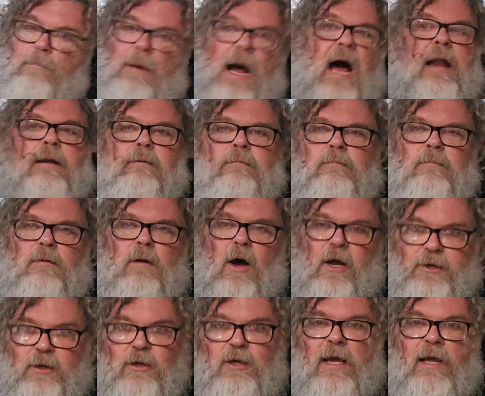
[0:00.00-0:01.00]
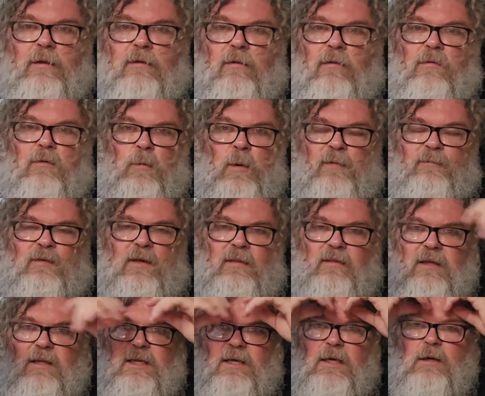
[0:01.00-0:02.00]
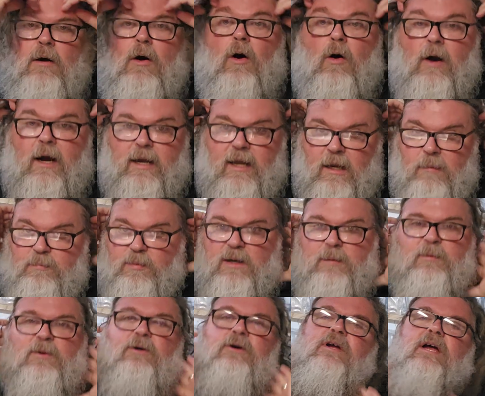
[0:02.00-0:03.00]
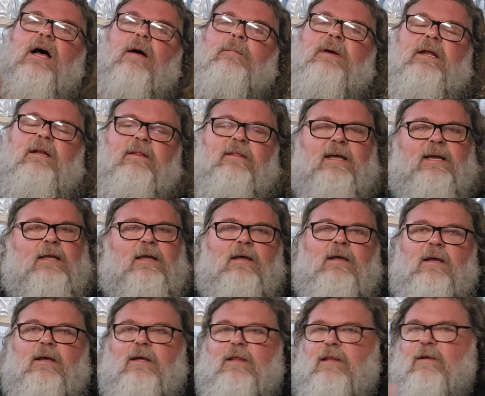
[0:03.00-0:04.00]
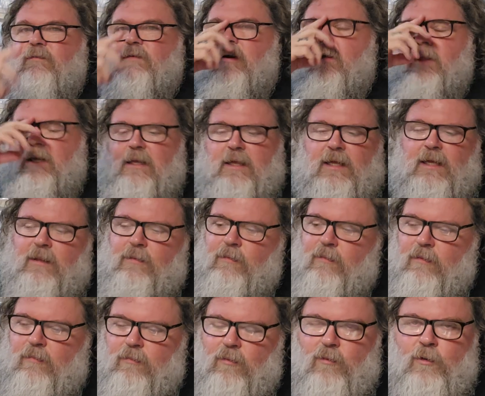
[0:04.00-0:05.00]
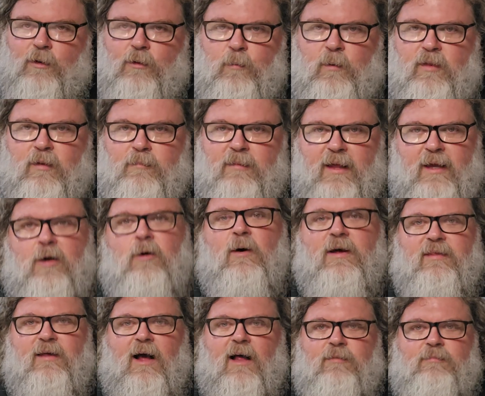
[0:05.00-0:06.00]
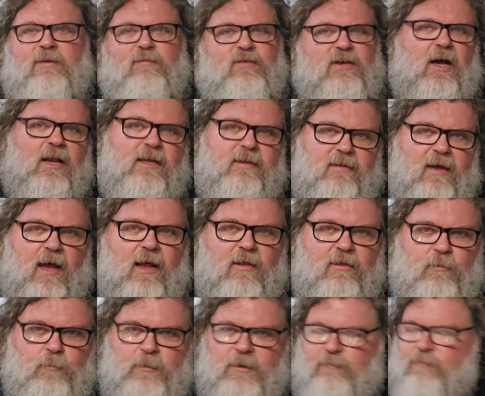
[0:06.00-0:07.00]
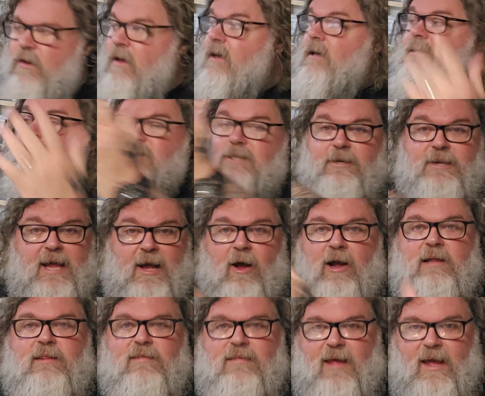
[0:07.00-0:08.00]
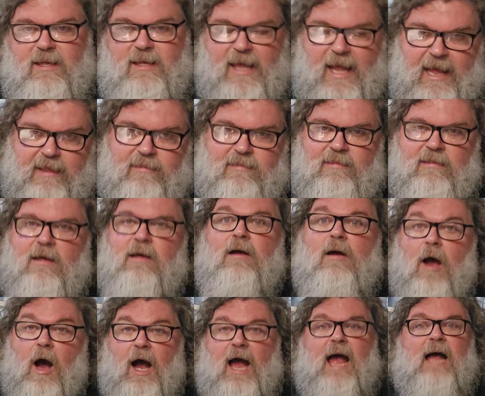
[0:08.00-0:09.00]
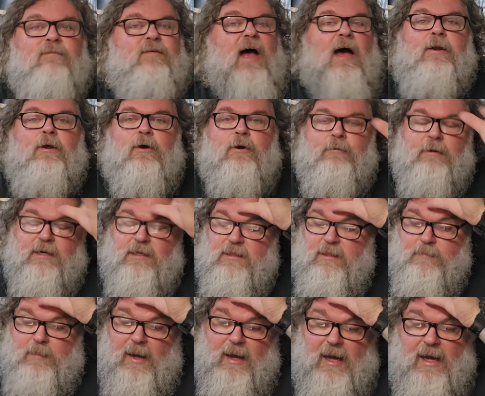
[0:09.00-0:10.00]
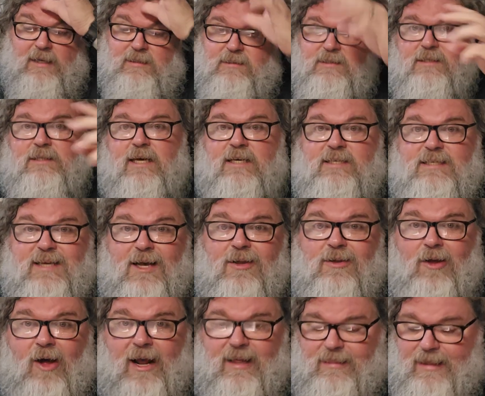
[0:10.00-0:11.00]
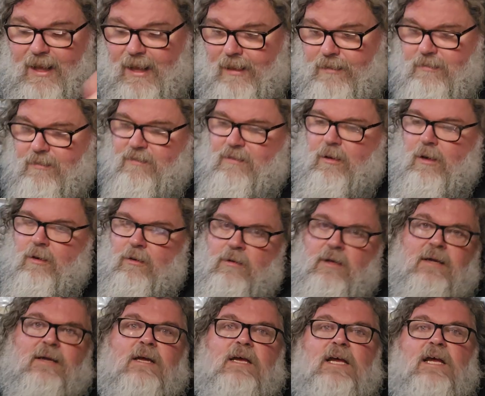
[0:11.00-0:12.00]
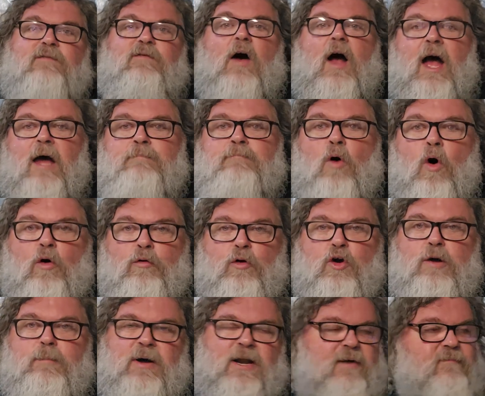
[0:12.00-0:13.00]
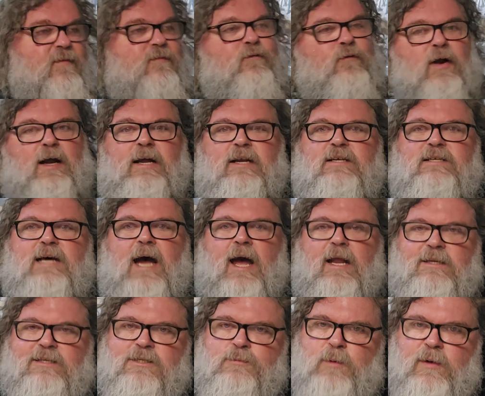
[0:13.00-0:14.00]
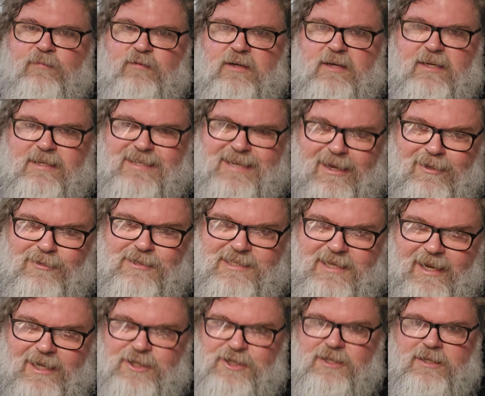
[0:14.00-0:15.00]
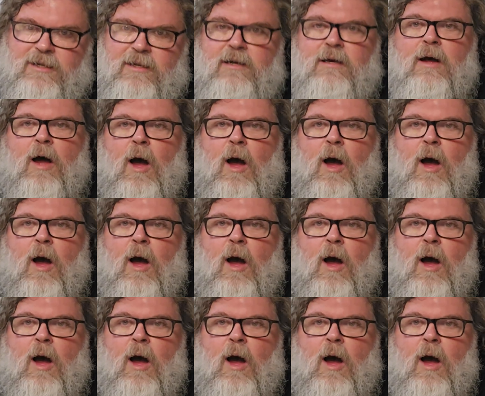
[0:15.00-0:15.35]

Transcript: but I do get Swifties in here, or I get people who come in and they've got their kids or their daughters with them, and they always ask me, have you got any Taylor Swift? So now I can say yes. I have had her in the past, and they sell like that. So if I had more room, I'd have a frickin' Taylor Swift and Adele section.